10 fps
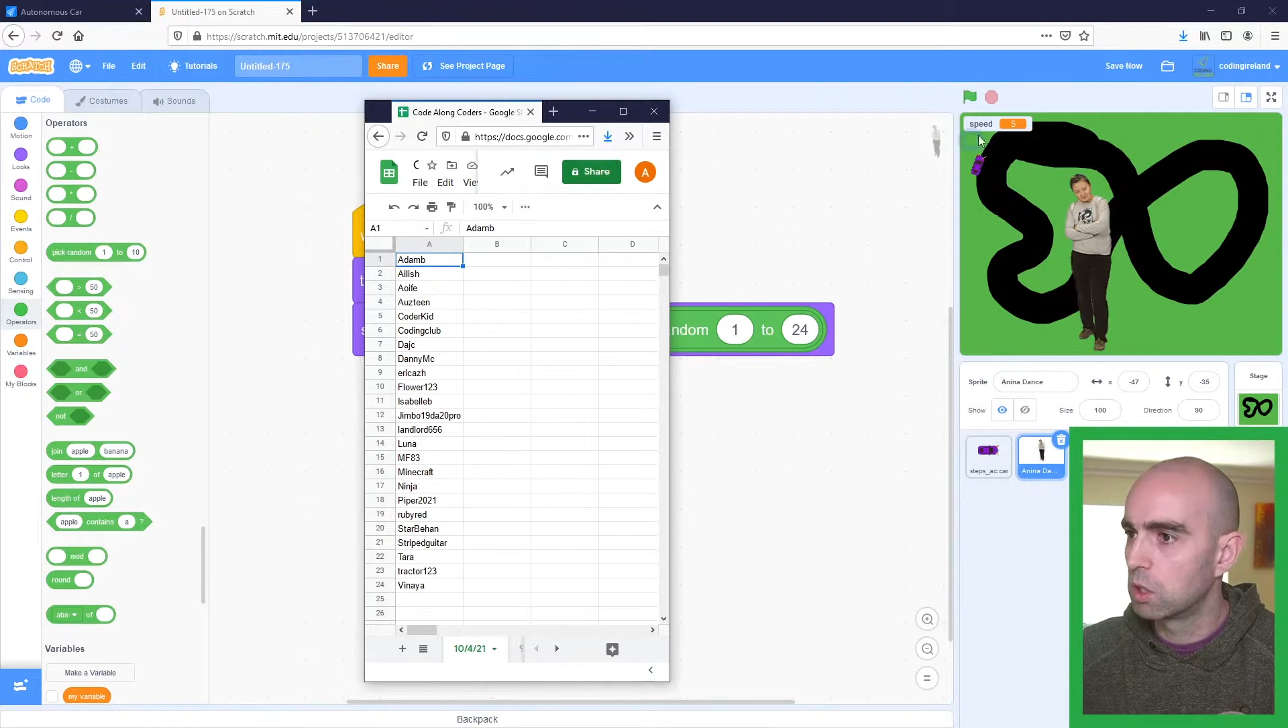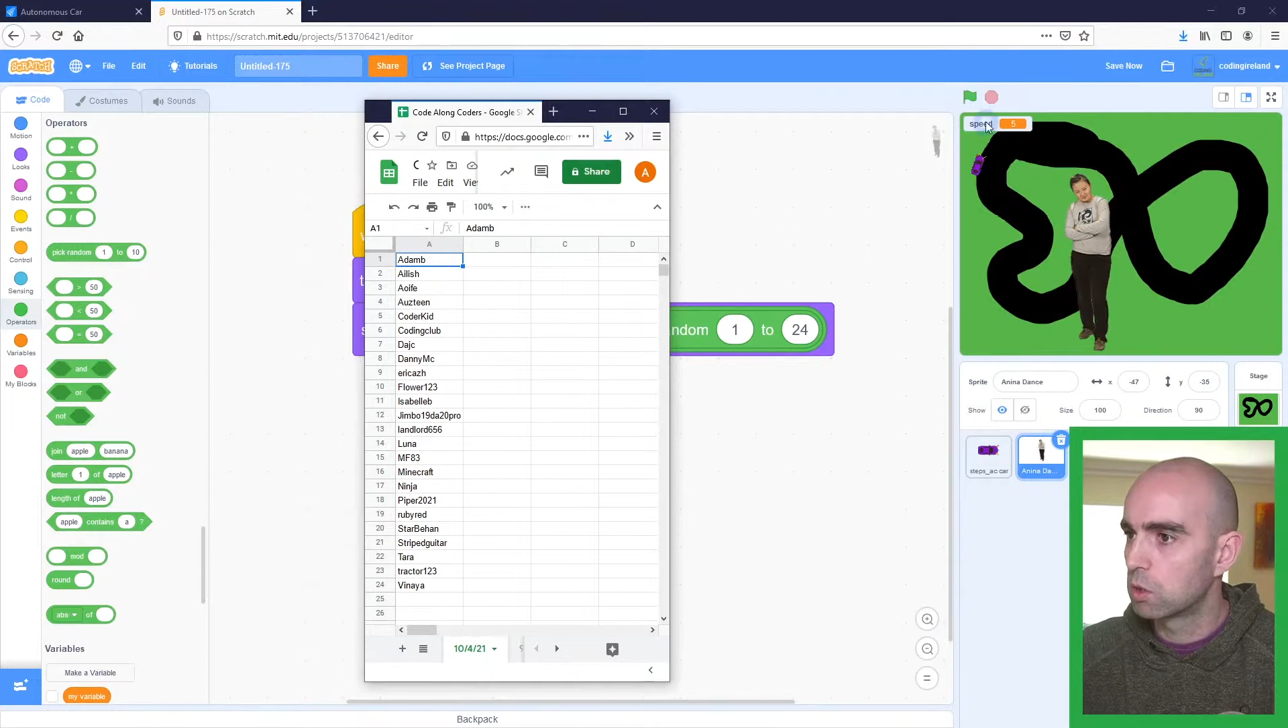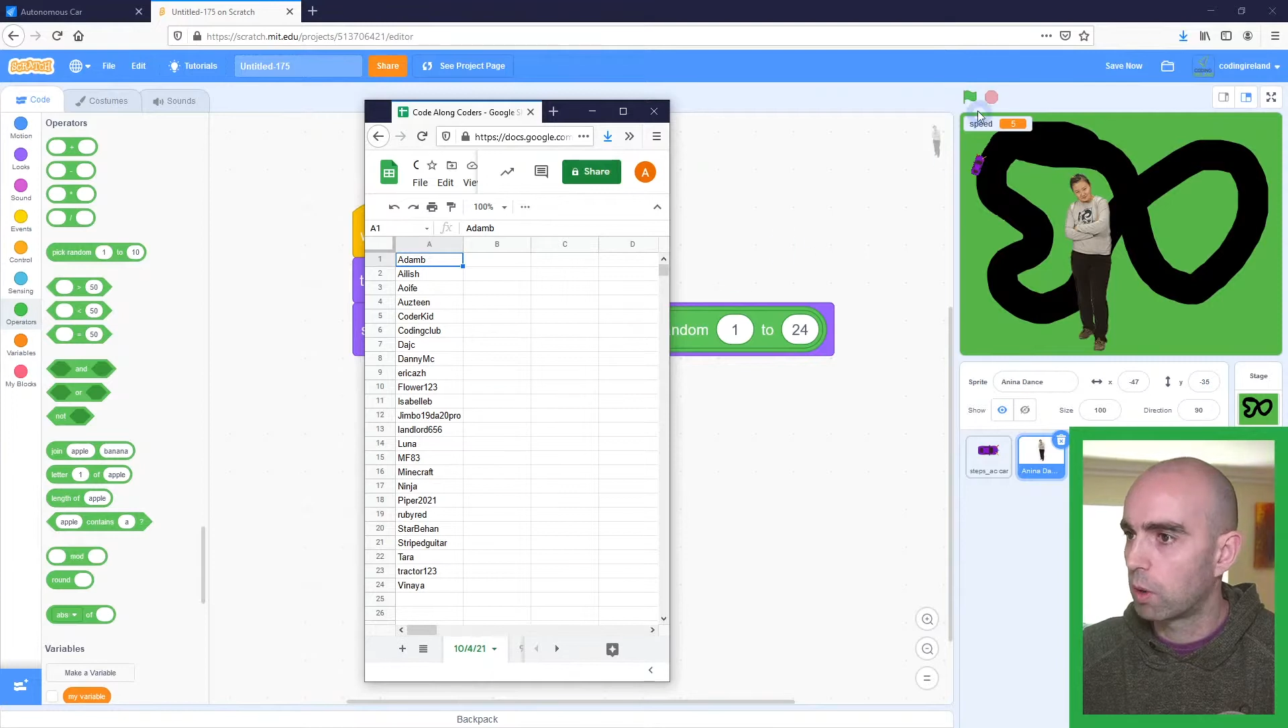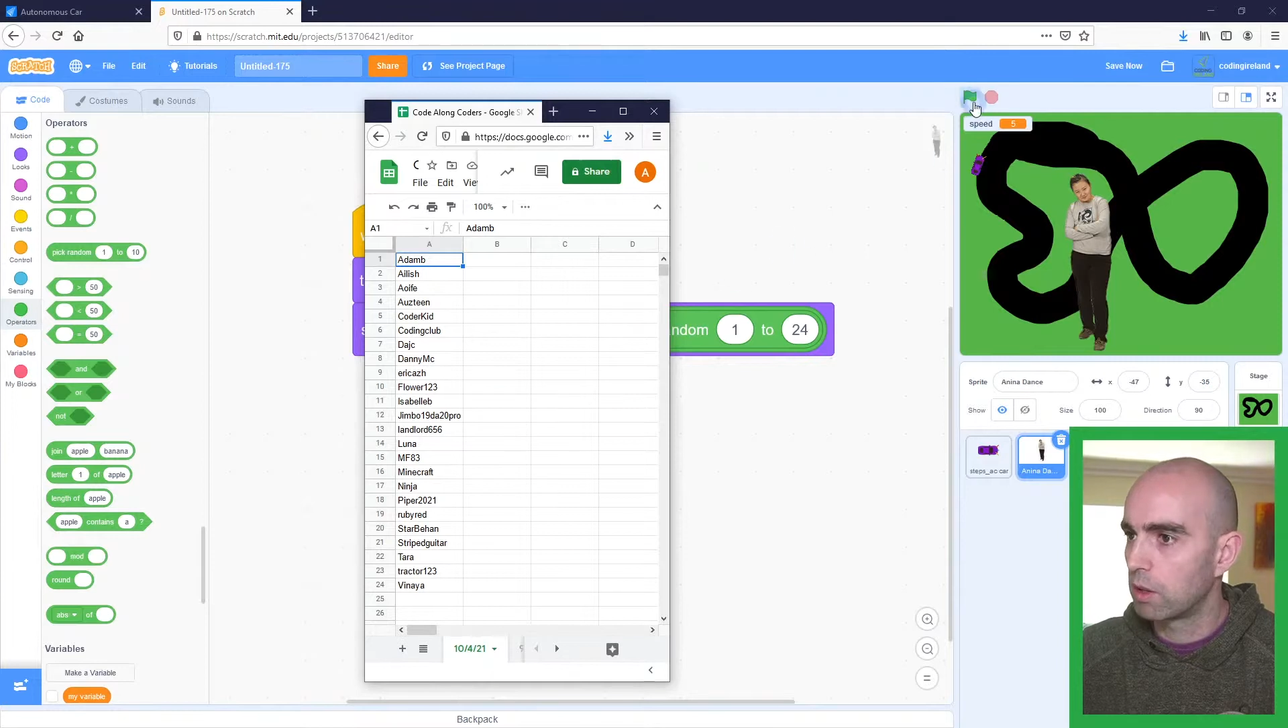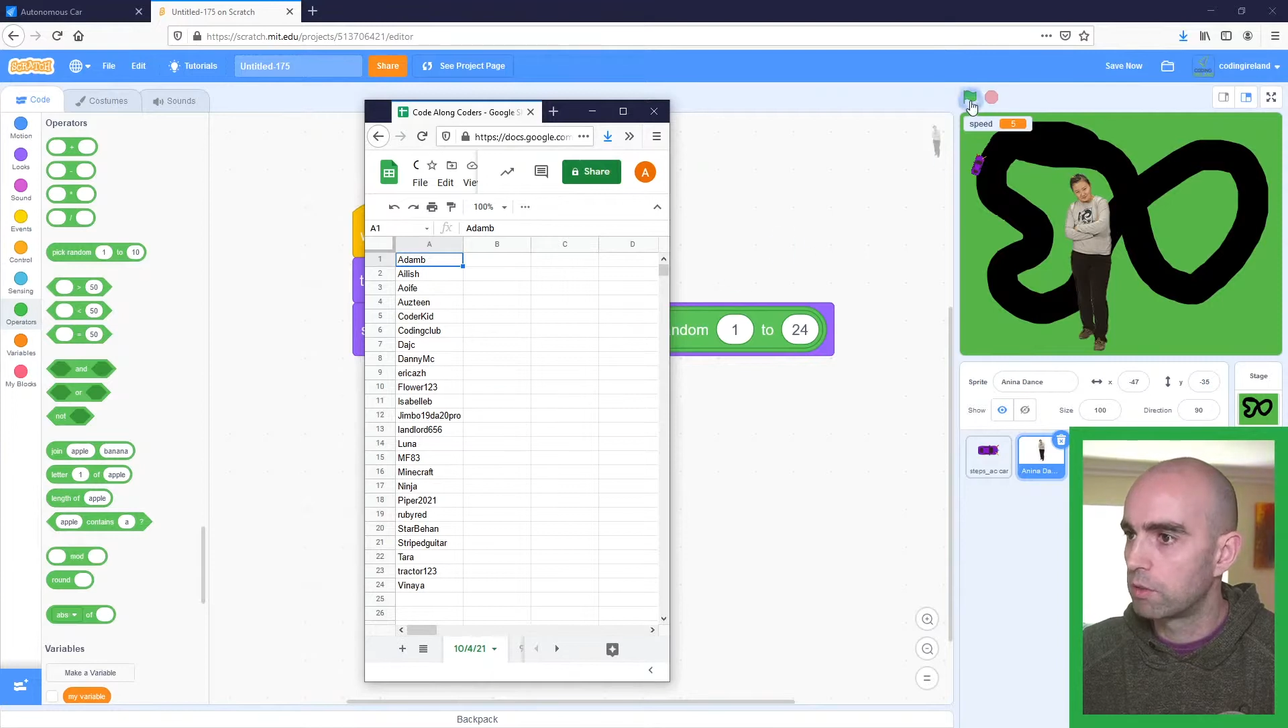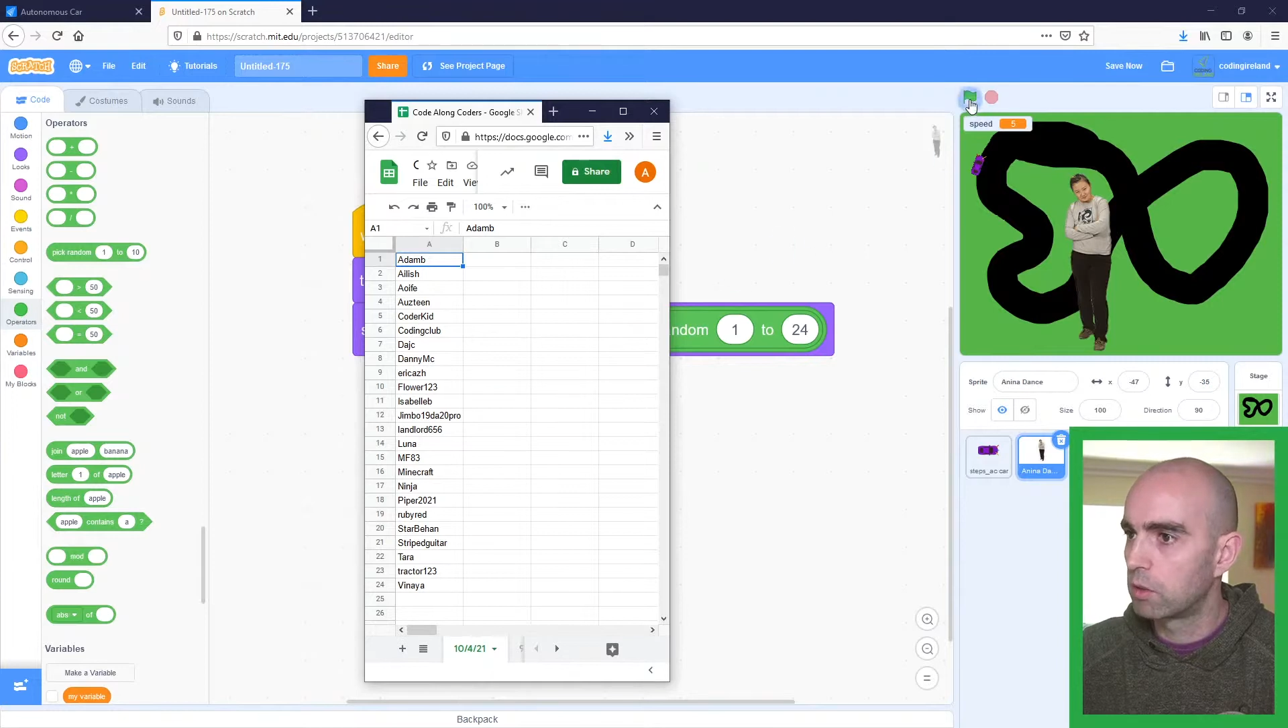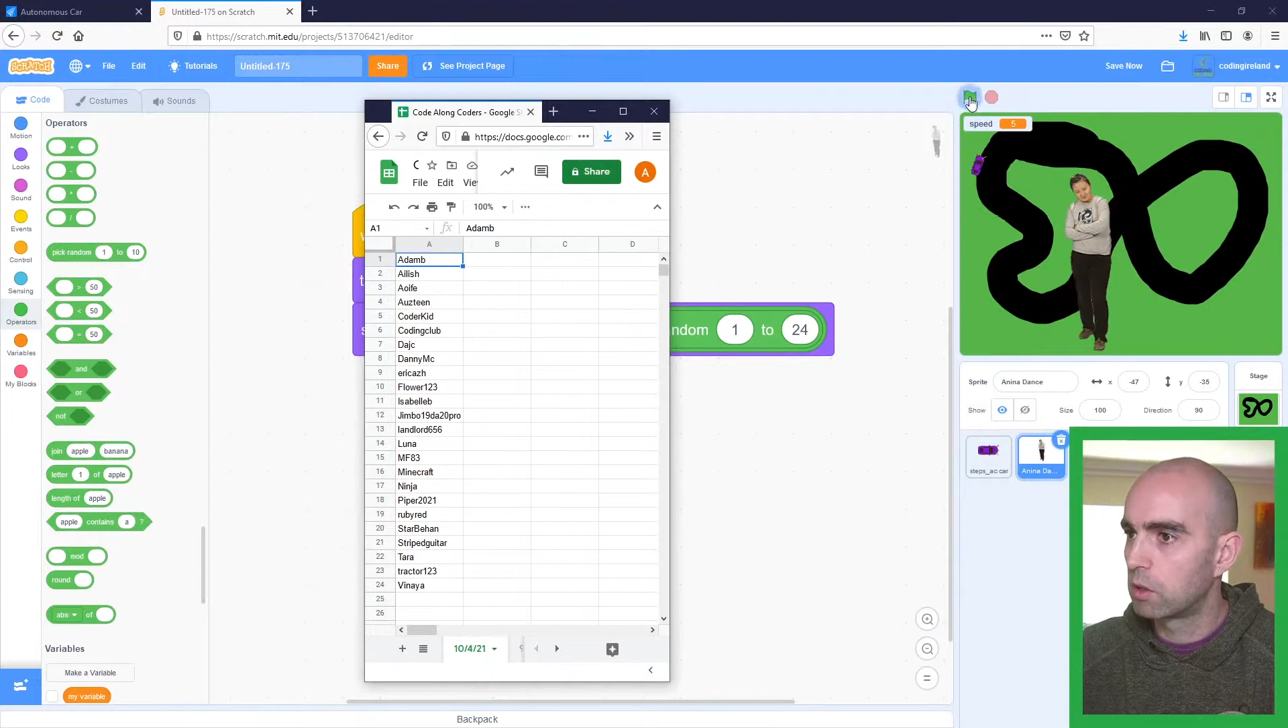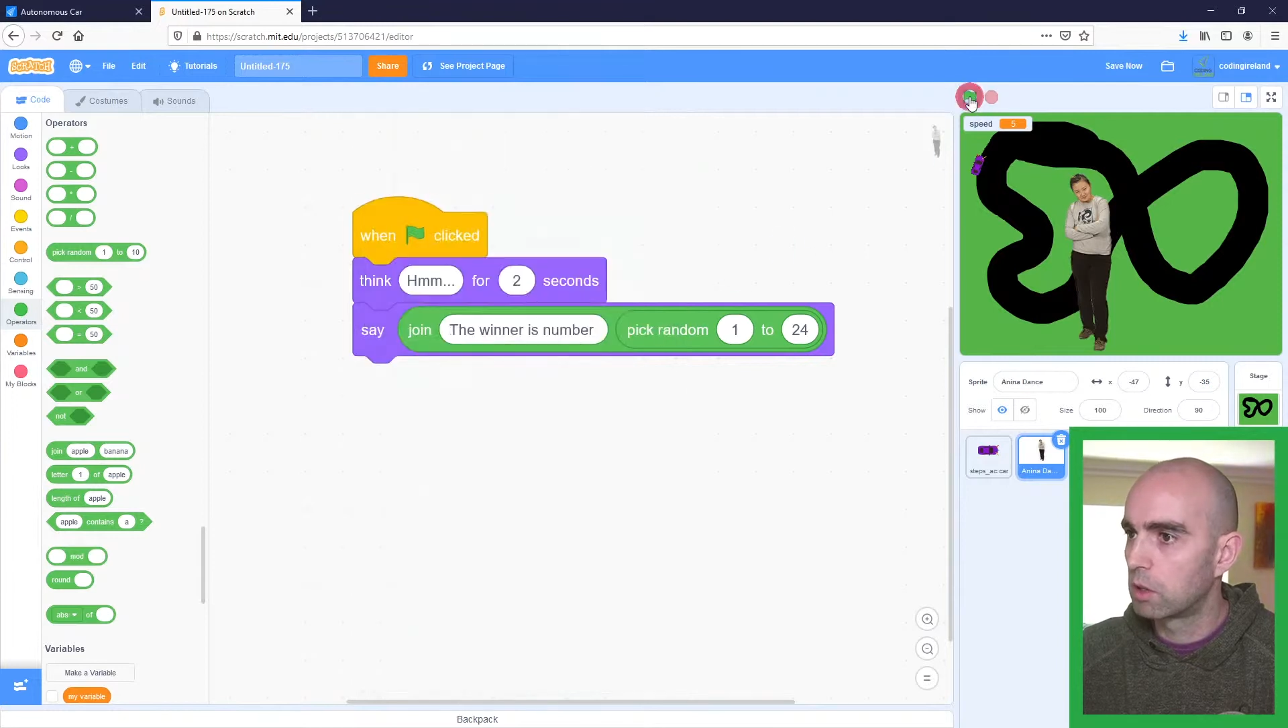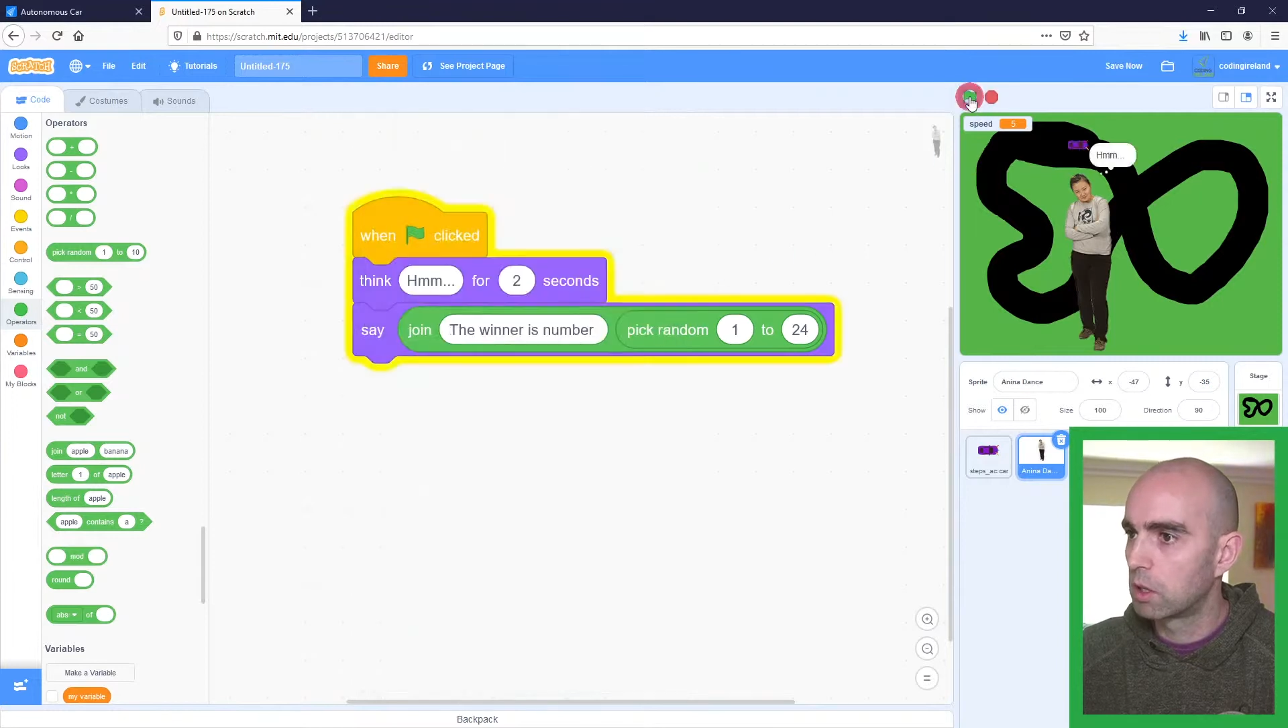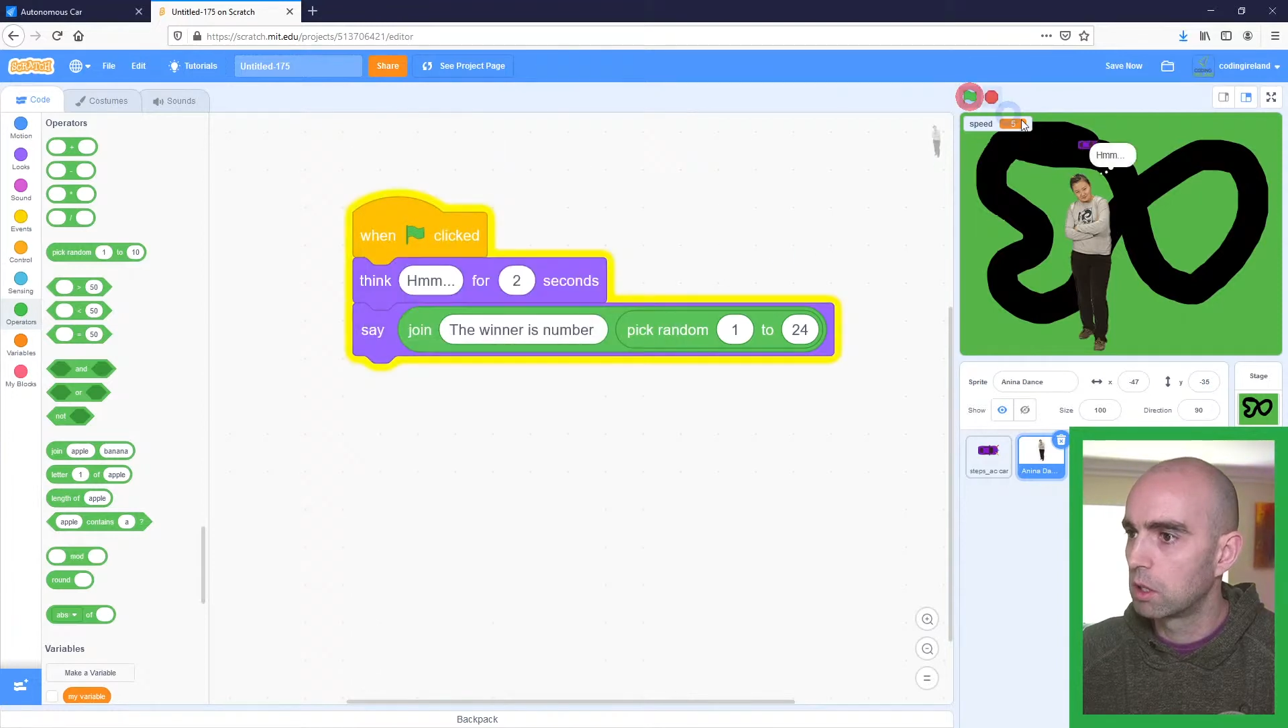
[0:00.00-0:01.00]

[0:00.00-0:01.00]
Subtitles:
24,